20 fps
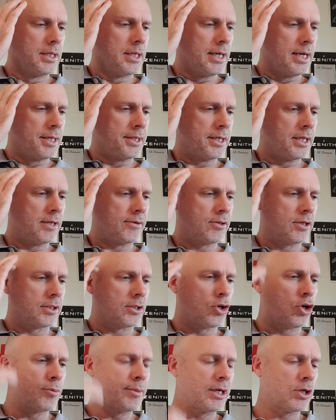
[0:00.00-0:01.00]
then I've
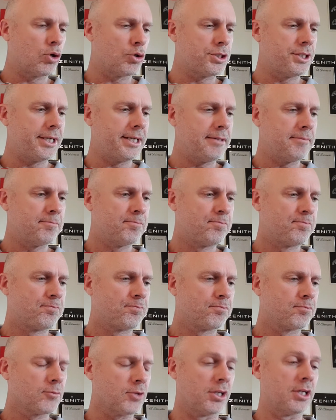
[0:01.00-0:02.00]
got Romain Gauthier.
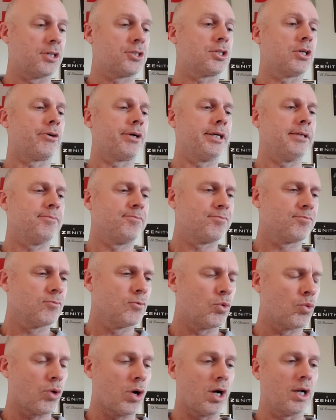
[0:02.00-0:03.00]
Oh no, sorry,
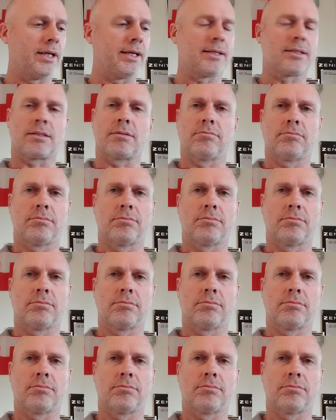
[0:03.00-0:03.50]
Rolex.